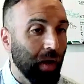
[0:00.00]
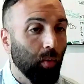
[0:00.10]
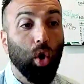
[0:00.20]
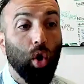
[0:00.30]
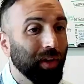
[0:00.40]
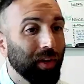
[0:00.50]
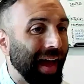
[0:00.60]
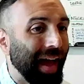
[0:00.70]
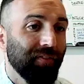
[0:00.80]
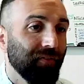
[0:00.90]
we're holding
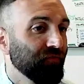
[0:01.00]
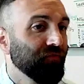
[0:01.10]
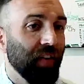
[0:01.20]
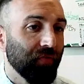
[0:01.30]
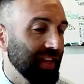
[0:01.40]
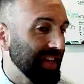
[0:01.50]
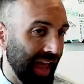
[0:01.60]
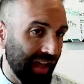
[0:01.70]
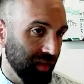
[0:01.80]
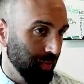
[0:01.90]
back
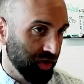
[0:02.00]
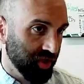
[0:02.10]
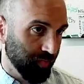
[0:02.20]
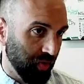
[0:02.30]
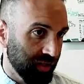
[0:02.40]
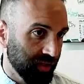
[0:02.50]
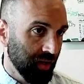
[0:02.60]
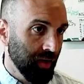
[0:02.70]
50K of the purchase price